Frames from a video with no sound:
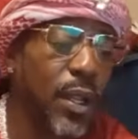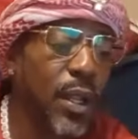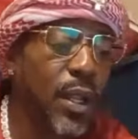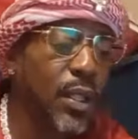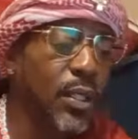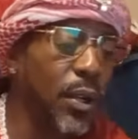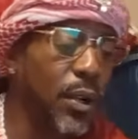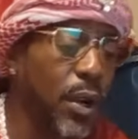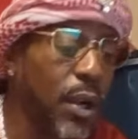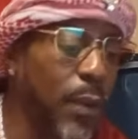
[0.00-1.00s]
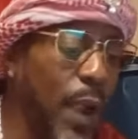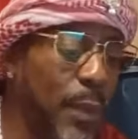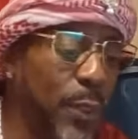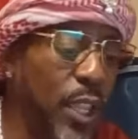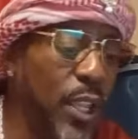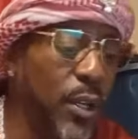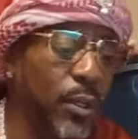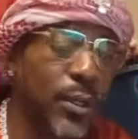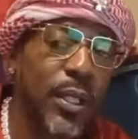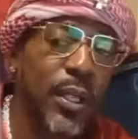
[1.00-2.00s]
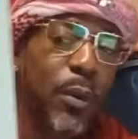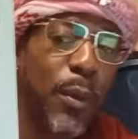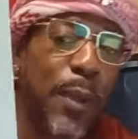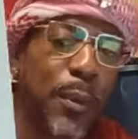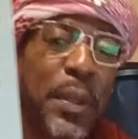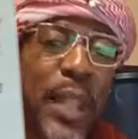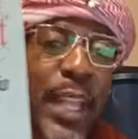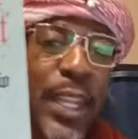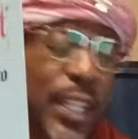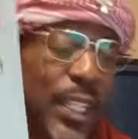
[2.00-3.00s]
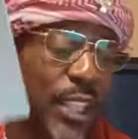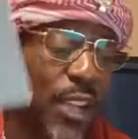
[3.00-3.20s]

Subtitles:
Sir Ramatheos, when people be liking to diss stuff,